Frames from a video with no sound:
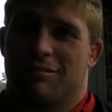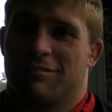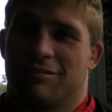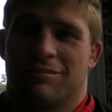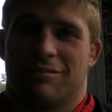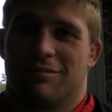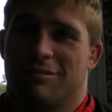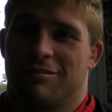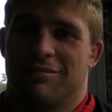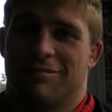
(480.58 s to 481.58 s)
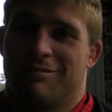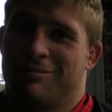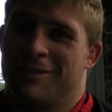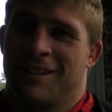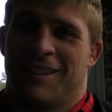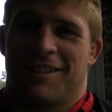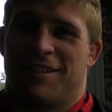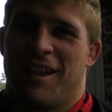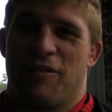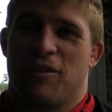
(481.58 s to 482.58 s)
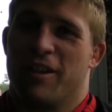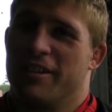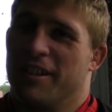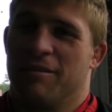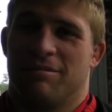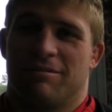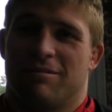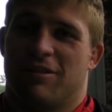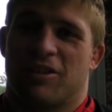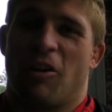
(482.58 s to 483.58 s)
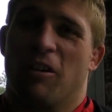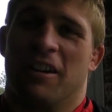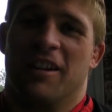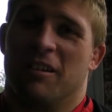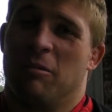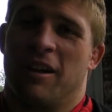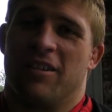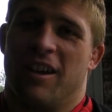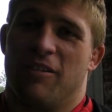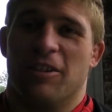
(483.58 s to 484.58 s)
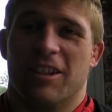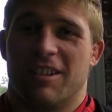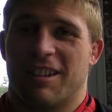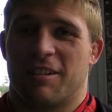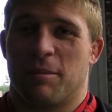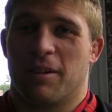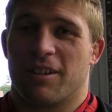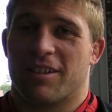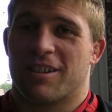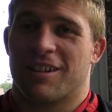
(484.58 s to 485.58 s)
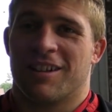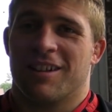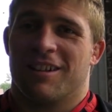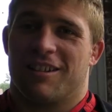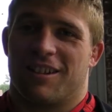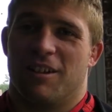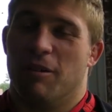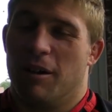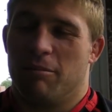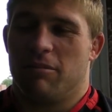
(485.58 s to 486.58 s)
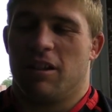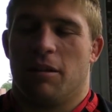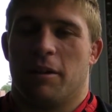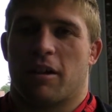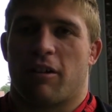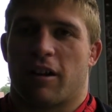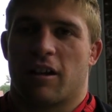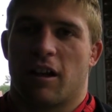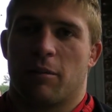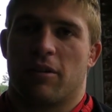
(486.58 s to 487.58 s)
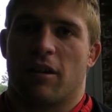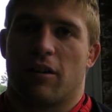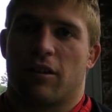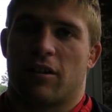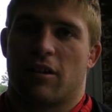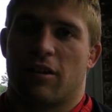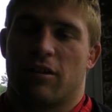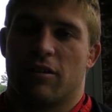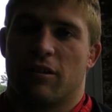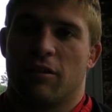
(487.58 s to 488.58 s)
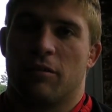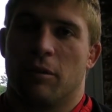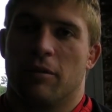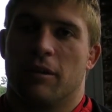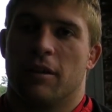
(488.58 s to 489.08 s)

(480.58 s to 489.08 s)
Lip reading: coach. They're going to be running out on fire, aren't they? Scotland, England, when is it ever easy, let's be honest. So, yeah, it'll be a cracking game to start the Six Nations off with.